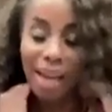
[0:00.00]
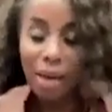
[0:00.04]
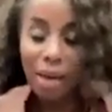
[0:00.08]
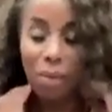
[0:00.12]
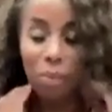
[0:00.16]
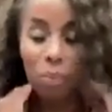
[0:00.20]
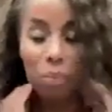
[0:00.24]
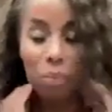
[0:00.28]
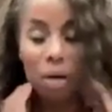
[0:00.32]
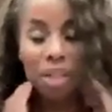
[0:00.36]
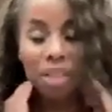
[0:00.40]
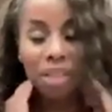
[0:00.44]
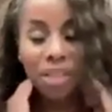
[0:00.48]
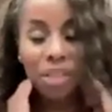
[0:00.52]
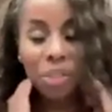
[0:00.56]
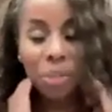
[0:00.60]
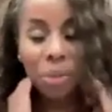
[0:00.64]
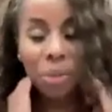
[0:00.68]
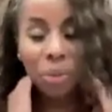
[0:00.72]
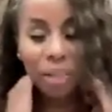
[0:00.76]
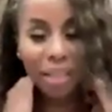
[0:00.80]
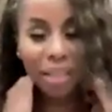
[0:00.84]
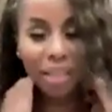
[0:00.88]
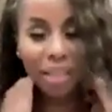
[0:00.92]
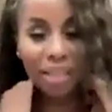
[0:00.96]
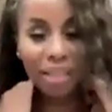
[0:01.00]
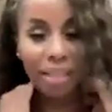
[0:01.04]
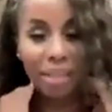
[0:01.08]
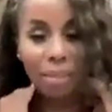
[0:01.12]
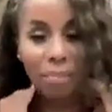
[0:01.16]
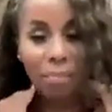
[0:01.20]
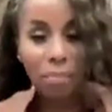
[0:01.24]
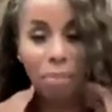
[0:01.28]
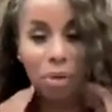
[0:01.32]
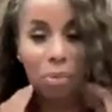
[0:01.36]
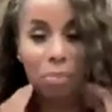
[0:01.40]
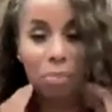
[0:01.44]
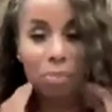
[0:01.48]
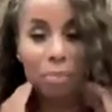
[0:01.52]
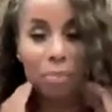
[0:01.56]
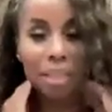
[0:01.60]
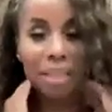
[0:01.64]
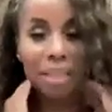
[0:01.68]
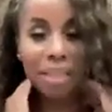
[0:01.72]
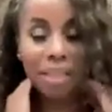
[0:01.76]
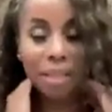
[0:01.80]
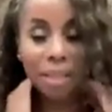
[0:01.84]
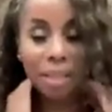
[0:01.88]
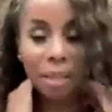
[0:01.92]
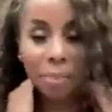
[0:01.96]
And once you get some
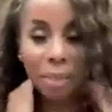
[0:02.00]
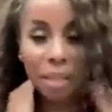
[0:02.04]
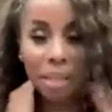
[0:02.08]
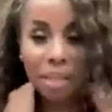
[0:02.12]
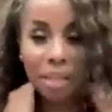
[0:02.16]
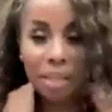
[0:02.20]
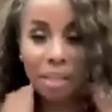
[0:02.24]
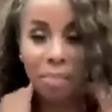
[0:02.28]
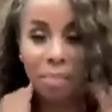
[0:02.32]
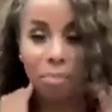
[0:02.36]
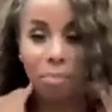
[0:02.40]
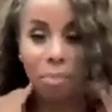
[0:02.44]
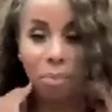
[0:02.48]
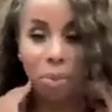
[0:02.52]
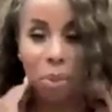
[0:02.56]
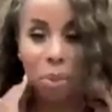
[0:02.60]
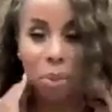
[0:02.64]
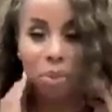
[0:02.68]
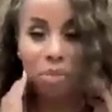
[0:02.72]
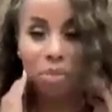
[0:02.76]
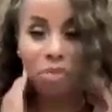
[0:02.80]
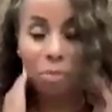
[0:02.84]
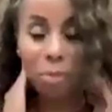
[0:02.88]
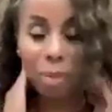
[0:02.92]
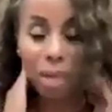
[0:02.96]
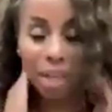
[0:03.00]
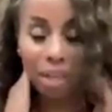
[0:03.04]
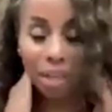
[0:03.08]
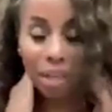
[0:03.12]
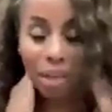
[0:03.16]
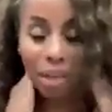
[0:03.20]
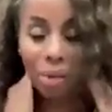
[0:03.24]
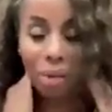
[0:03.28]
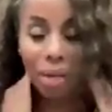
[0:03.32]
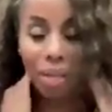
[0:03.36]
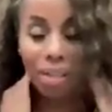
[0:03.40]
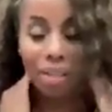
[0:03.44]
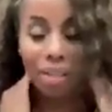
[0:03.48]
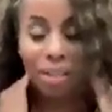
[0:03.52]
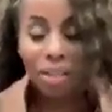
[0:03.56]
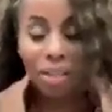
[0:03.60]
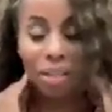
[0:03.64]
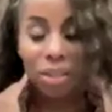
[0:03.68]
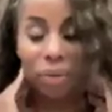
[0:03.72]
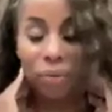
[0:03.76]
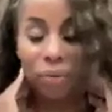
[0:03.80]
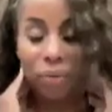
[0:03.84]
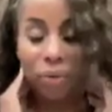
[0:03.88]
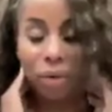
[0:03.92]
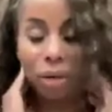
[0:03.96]
momentum and some movement going that
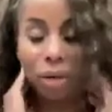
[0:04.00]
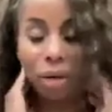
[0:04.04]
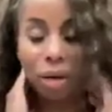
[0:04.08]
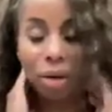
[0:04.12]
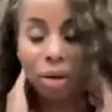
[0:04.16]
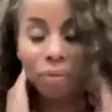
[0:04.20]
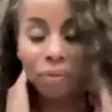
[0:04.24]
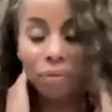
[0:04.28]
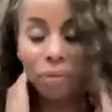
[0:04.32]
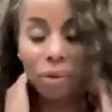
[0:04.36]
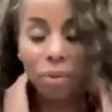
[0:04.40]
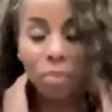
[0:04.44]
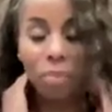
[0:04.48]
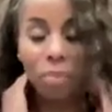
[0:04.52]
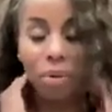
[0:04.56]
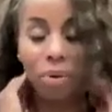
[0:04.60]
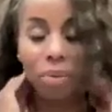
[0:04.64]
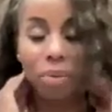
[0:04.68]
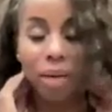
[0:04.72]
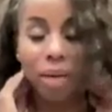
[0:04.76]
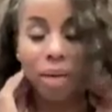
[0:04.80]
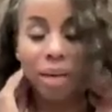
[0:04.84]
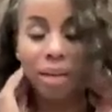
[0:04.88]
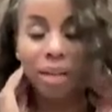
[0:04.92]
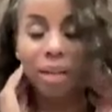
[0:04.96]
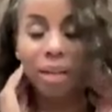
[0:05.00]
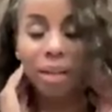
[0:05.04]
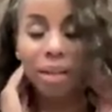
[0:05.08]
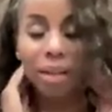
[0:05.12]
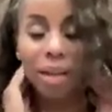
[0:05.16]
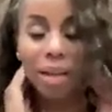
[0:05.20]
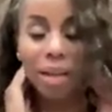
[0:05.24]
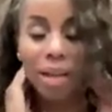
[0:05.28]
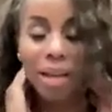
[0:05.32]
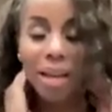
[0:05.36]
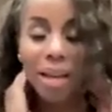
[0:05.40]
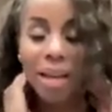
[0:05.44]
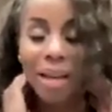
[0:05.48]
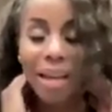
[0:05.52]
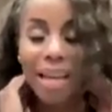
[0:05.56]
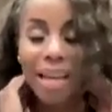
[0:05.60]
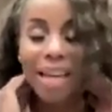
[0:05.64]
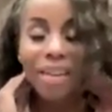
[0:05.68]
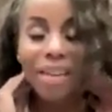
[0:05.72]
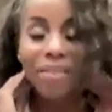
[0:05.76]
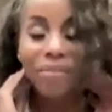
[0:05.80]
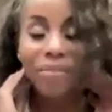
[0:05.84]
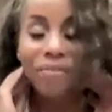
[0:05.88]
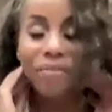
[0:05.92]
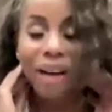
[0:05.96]
you feel comfortable with,
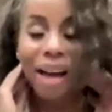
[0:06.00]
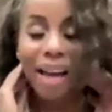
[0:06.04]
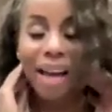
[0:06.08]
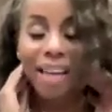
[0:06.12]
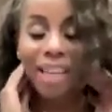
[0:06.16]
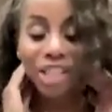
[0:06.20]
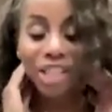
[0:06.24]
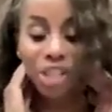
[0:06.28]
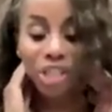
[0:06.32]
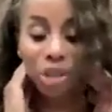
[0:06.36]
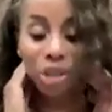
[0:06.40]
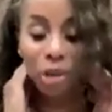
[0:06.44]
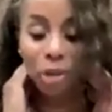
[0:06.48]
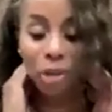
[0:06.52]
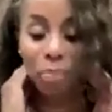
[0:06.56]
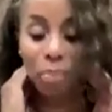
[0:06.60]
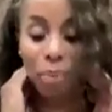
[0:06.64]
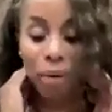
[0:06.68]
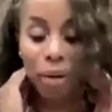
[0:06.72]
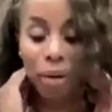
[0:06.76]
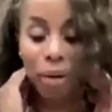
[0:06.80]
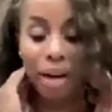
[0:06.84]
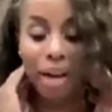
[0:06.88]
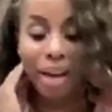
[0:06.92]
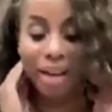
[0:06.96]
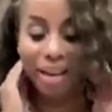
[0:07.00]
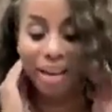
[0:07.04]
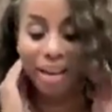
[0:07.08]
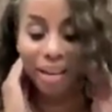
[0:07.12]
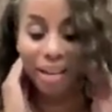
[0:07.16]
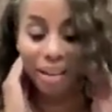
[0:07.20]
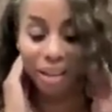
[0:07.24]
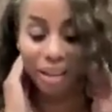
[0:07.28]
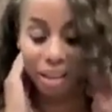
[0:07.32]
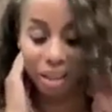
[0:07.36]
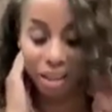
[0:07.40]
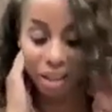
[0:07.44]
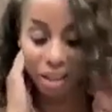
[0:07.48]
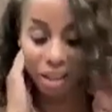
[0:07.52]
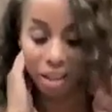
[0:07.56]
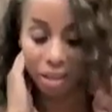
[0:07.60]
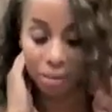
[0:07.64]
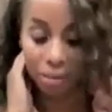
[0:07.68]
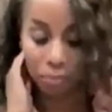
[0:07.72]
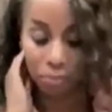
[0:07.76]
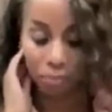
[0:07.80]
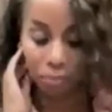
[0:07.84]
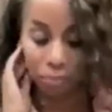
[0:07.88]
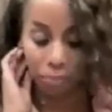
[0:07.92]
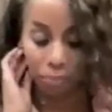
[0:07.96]
invite your breath.
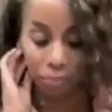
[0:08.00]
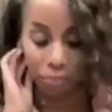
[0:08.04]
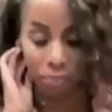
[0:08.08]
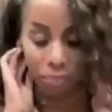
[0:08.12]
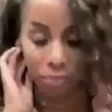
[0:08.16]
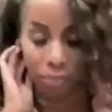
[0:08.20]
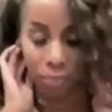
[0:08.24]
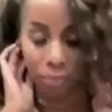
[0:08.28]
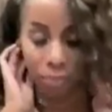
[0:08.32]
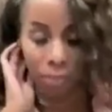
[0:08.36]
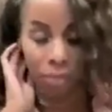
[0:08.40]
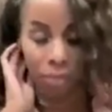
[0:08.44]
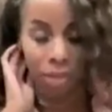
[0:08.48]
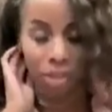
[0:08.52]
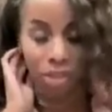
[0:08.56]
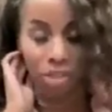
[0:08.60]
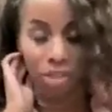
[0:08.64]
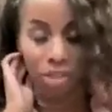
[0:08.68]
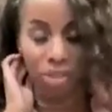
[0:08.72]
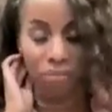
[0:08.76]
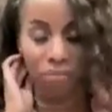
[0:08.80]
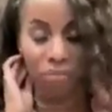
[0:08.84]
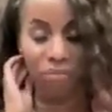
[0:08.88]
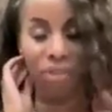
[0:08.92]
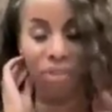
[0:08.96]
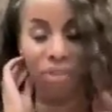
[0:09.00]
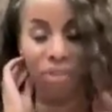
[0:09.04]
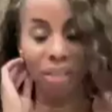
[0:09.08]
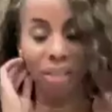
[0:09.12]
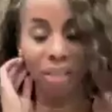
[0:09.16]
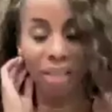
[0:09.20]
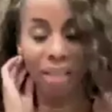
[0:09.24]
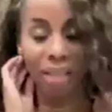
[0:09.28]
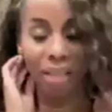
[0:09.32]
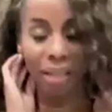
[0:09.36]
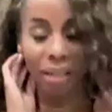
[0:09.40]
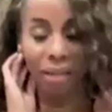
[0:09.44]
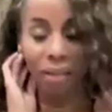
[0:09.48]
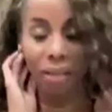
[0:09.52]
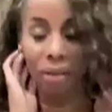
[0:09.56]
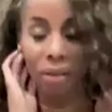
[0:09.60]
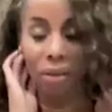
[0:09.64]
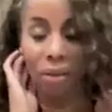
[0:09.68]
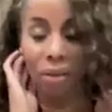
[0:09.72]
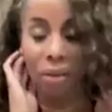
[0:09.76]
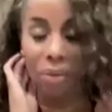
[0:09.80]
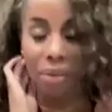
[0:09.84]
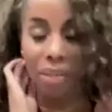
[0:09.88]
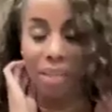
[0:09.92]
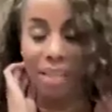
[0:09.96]
Just feeling
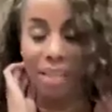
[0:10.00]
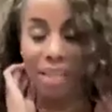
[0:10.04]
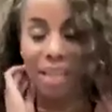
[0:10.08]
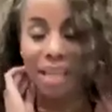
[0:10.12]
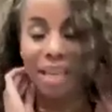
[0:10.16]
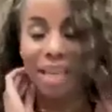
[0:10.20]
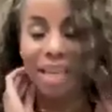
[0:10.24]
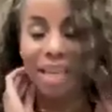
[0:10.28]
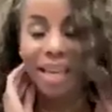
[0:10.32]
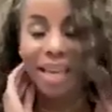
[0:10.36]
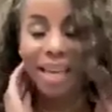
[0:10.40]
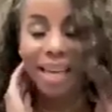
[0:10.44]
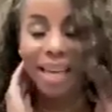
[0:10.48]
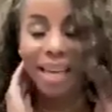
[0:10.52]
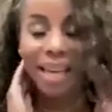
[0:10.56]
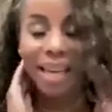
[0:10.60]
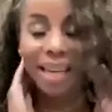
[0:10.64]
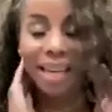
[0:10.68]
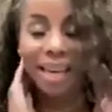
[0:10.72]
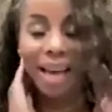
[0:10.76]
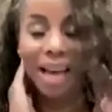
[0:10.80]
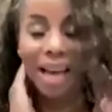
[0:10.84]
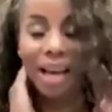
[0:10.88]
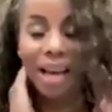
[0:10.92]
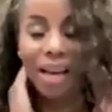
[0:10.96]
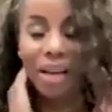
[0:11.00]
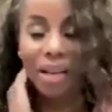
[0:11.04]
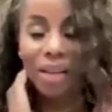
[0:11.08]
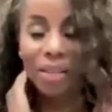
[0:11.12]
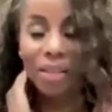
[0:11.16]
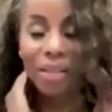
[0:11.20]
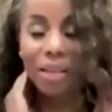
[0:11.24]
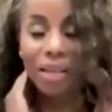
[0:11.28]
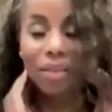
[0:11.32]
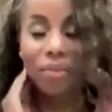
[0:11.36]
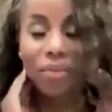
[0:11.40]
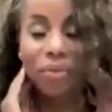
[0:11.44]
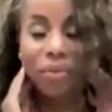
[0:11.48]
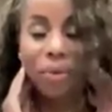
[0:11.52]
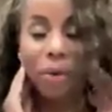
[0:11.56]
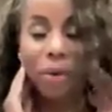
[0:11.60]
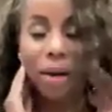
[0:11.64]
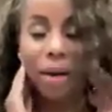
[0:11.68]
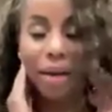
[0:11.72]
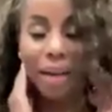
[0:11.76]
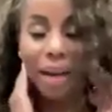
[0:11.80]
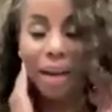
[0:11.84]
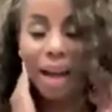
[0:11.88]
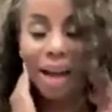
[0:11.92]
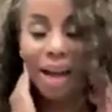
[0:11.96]
those inhales at
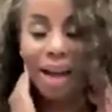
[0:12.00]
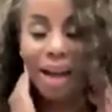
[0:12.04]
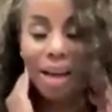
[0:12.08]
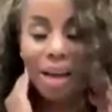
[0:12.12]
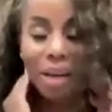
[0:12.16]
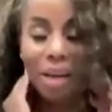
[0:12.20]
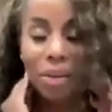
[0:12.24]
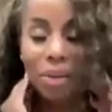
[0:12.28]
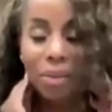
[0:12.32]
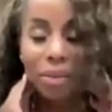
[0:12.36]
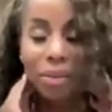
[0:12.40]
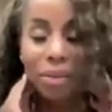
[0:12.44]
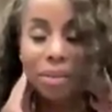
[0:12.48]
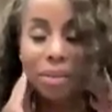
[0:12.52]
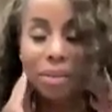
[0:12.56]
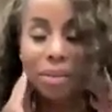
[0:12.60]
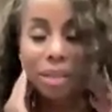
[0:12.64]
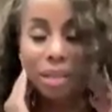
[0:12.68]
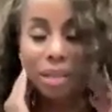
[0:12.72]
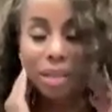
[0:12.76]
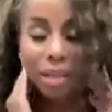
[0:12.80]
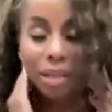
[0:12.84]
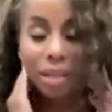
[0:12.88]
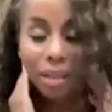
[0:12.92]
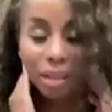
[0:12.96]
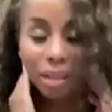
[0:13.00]
4 counts.